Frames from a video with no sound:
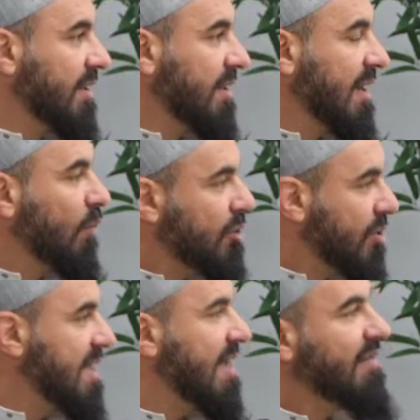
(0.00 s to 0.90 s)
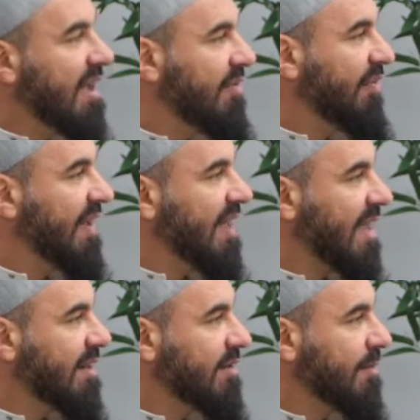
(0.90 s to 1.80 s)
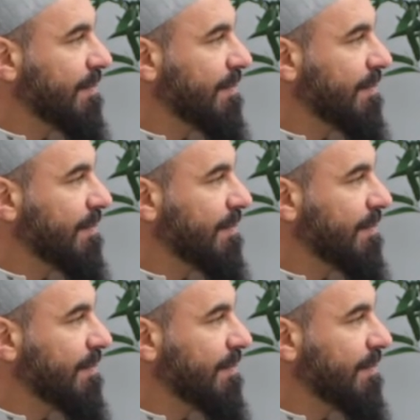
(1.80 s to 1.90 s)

And we should never ever forget that.